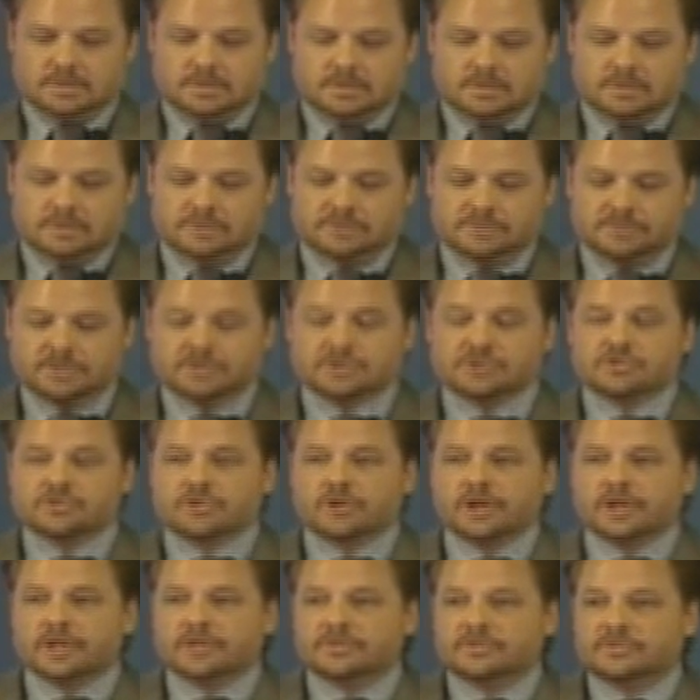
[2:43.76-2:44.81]
some of the
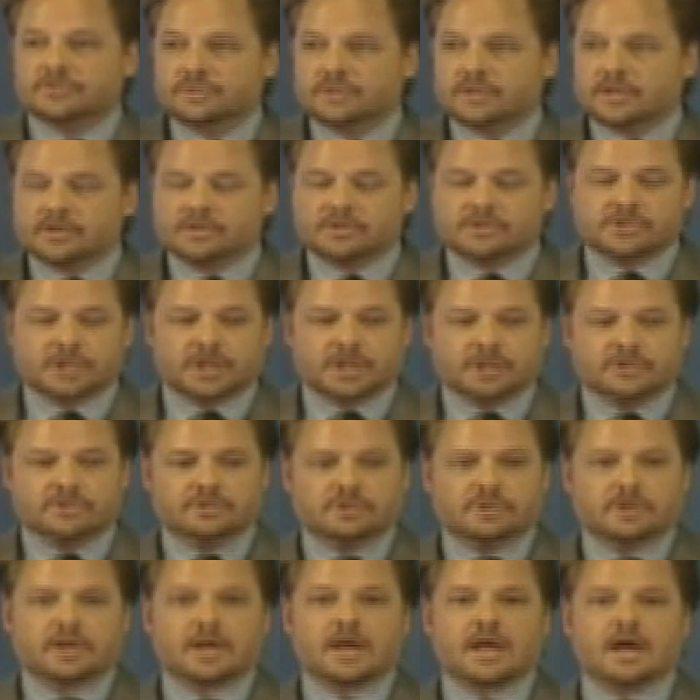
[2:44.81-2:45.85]
trends that are
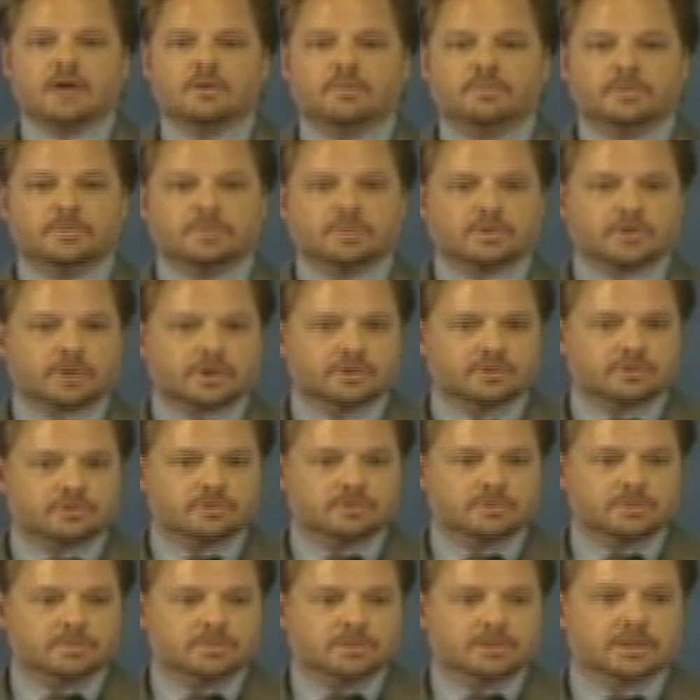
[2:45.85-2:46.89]
changing how people are
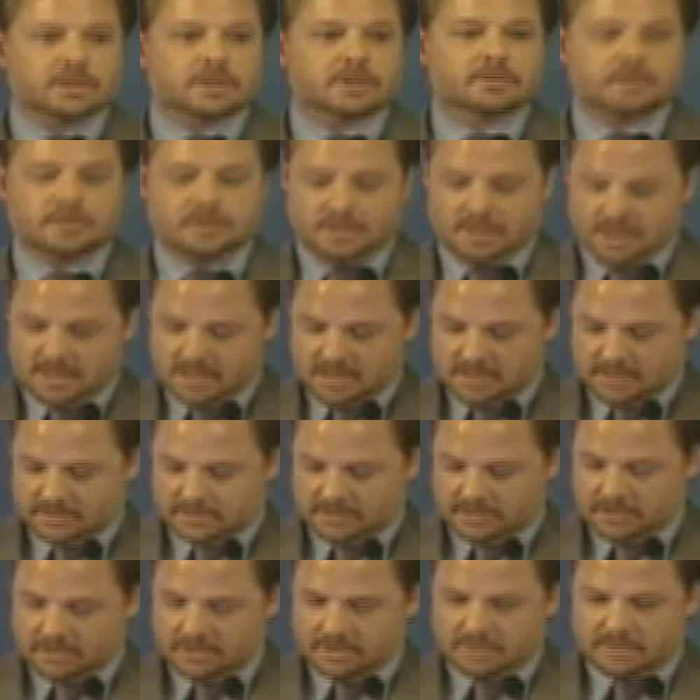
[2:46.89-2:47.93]
consuming media.
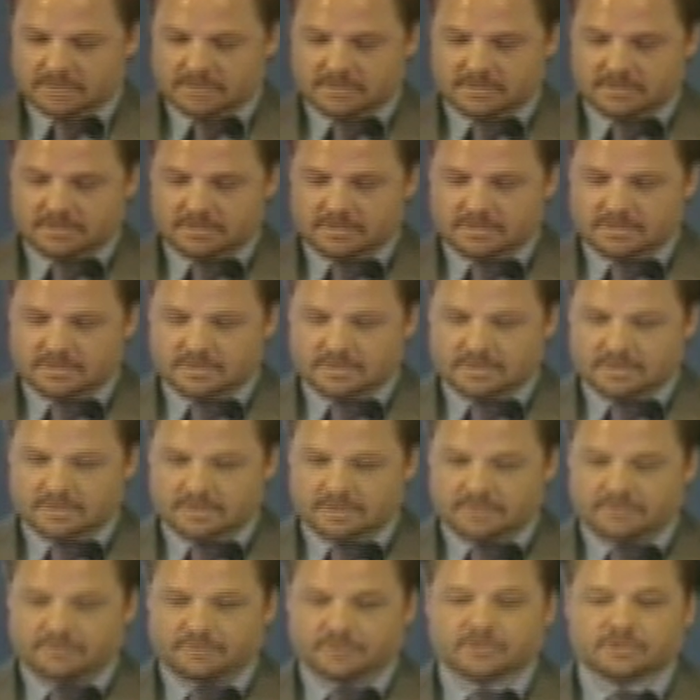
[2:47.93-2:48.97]
So
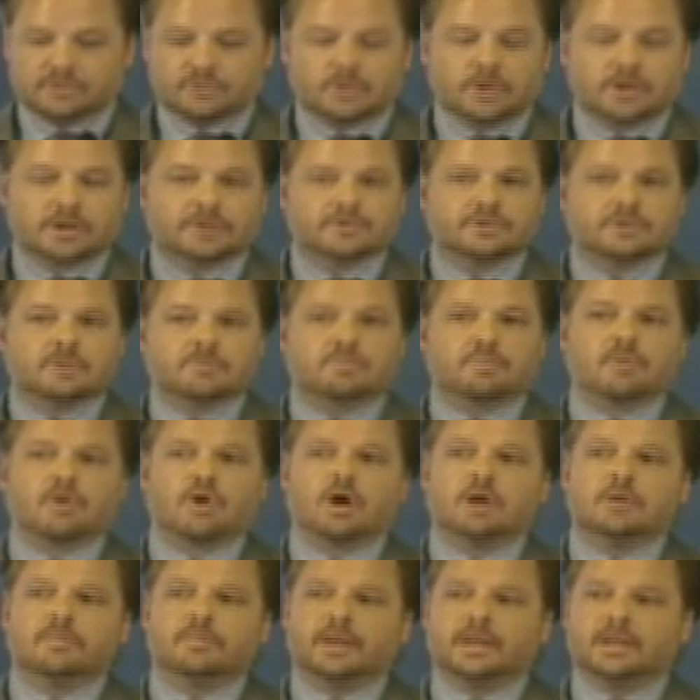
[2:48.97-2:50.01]
the first one is that
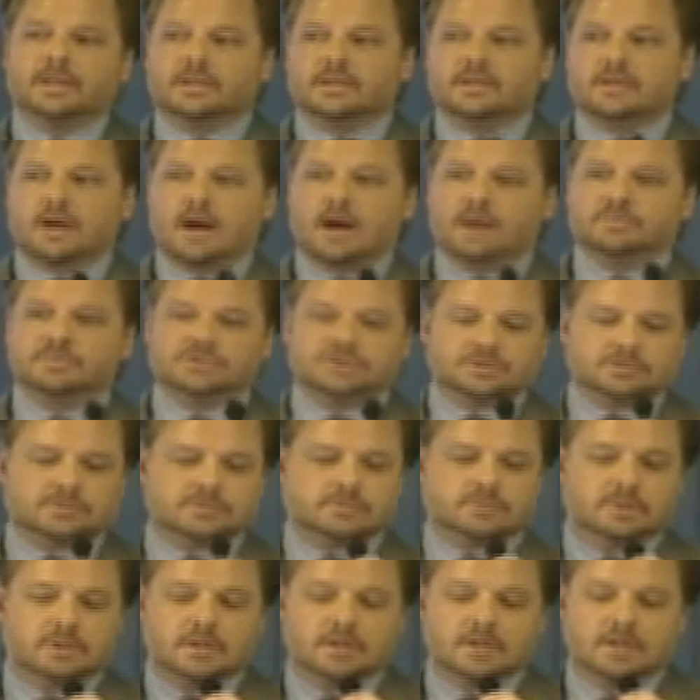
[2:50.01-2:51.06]
broadband adoption
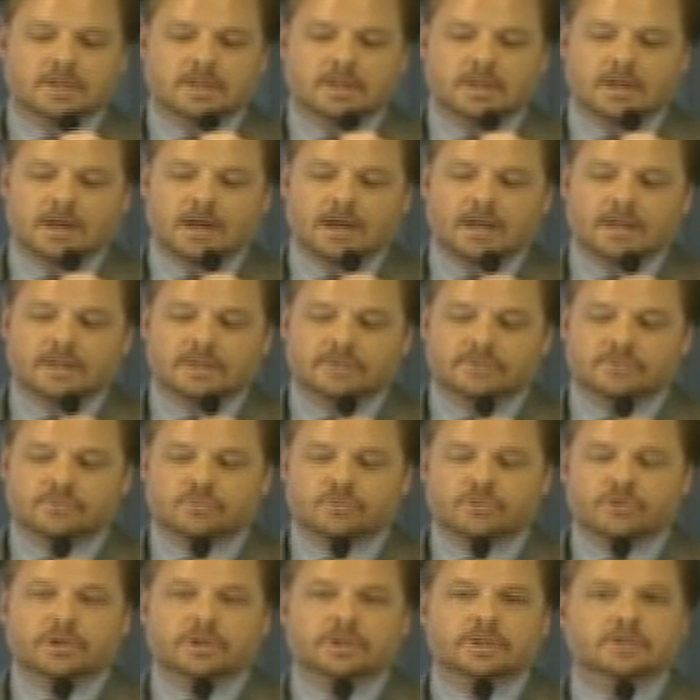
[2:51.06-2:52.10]
is
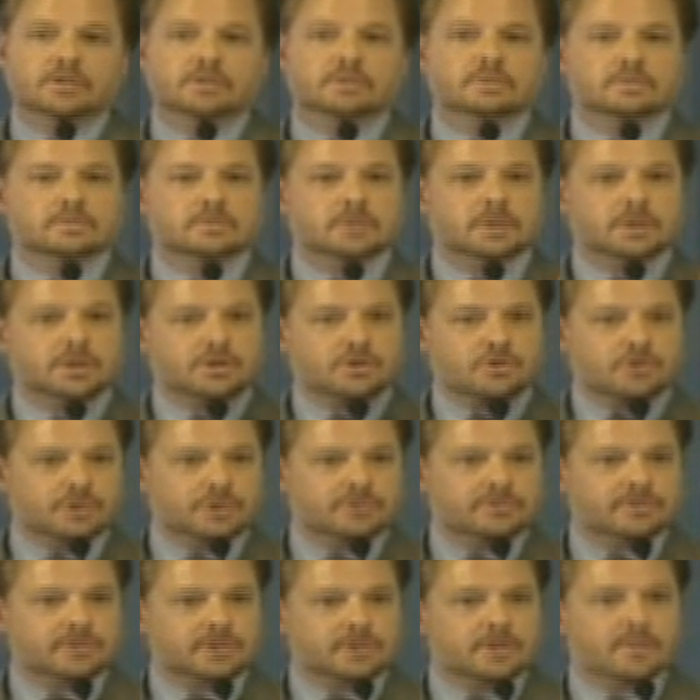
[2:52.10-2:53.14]
really
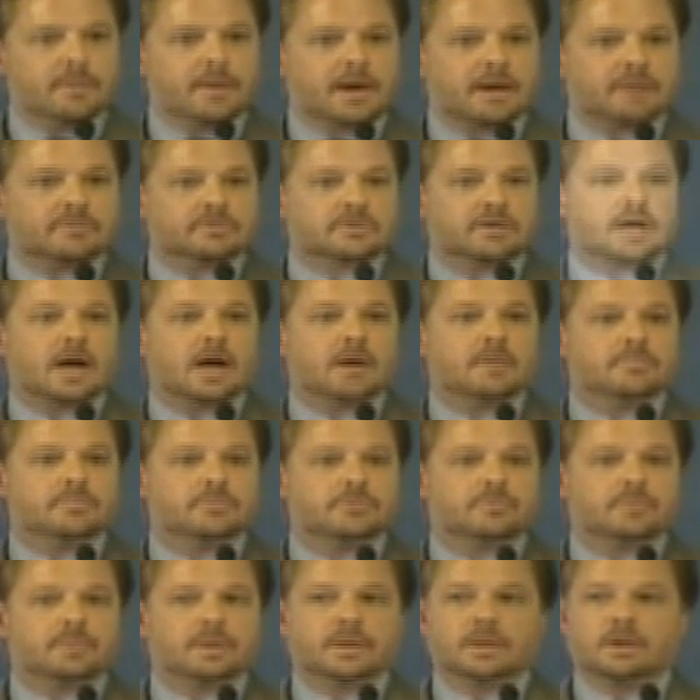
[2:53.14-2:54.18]
increasing the amount of time
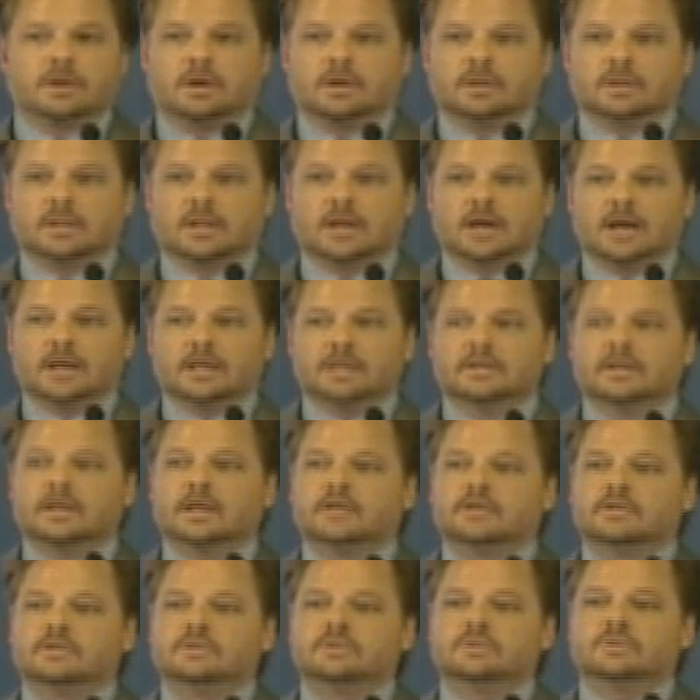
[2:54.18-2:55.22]
spent online.
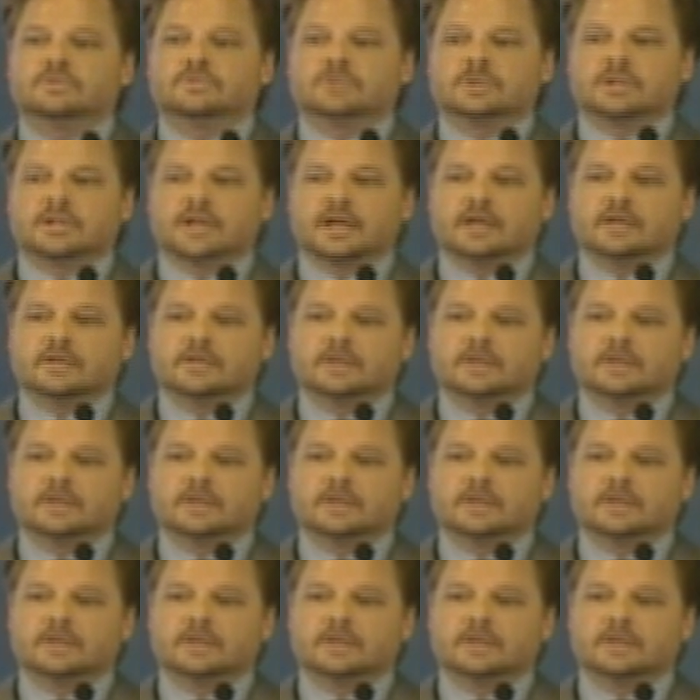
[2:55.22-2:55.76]
And you see that